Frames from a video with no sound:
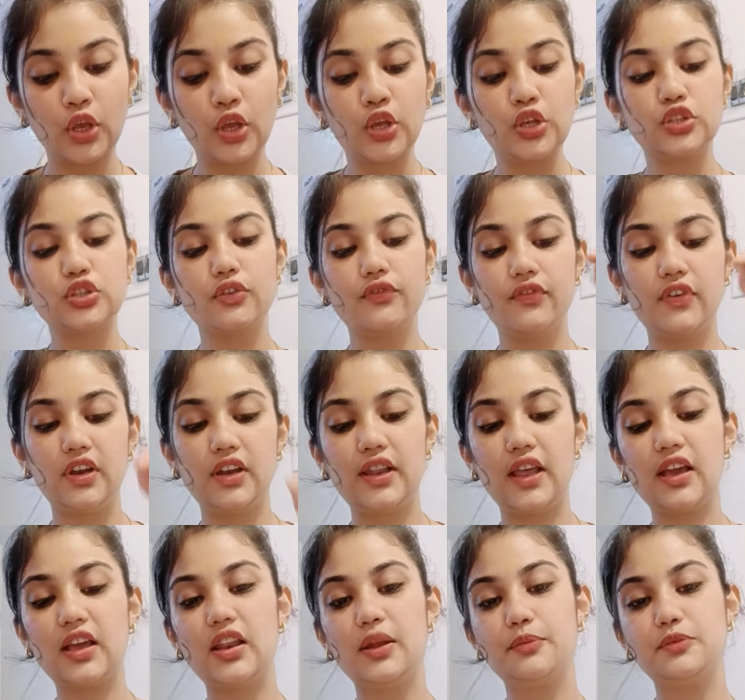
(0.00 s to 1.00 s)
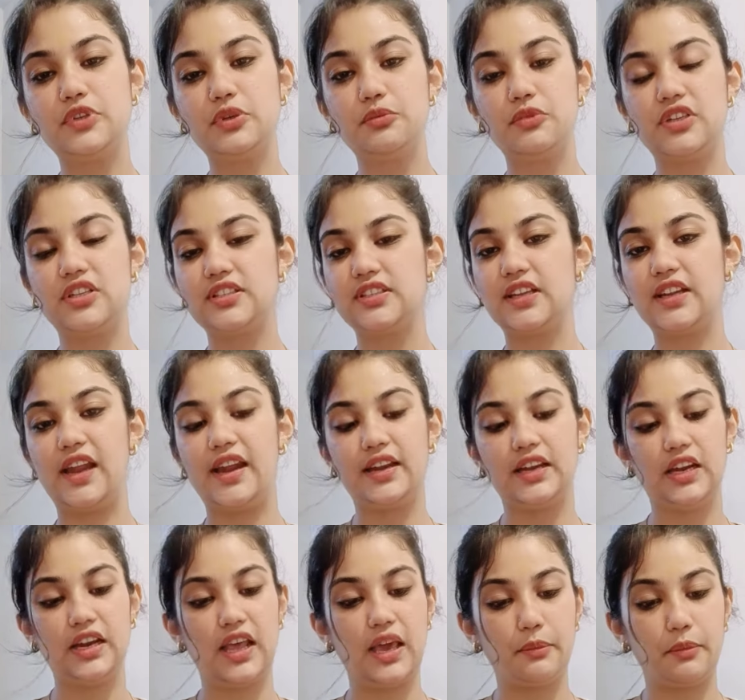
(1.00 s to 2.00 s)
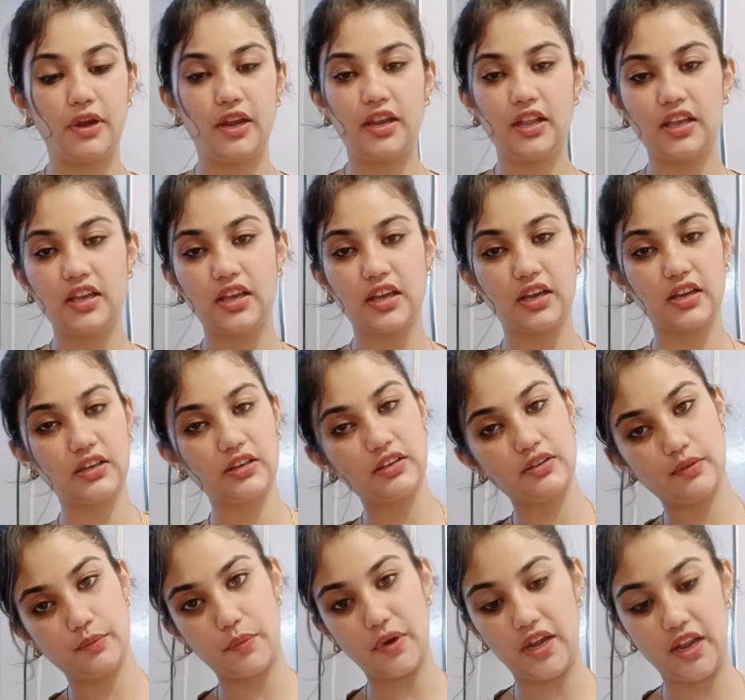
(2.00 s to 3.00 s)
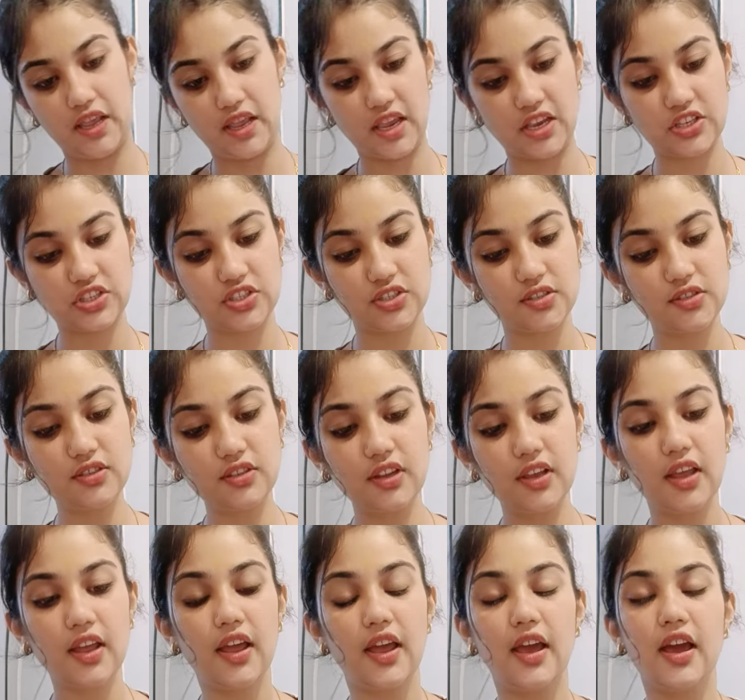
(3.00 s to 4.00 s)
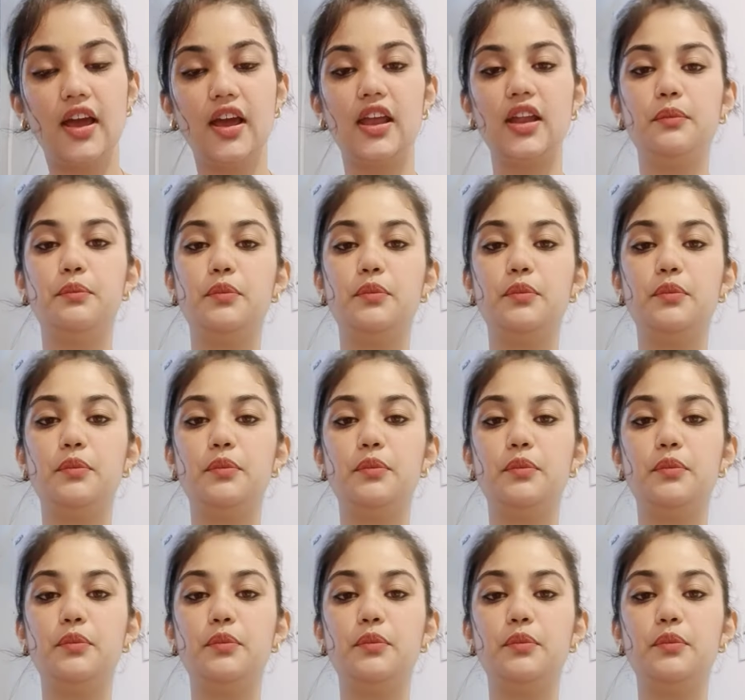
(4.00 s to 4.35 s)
So vildagliptin, which is an anti-diabetic medication, it